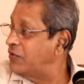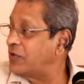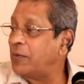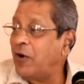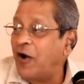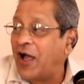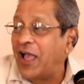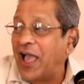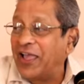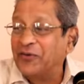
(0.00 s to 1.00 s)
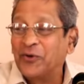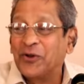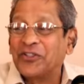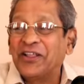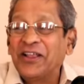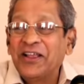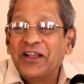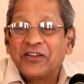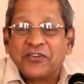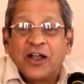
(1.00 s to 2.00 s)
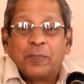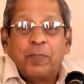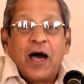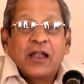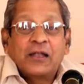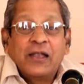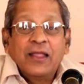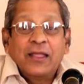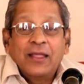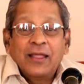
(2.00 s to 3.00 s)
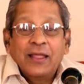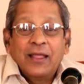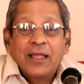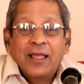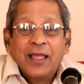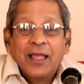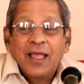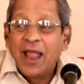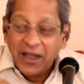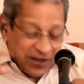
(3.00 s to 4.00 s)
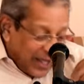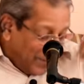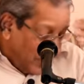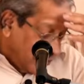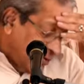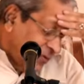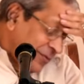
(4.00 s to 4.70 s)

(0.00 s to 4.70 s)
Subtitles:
Somehow I wore the shirt partly and came out.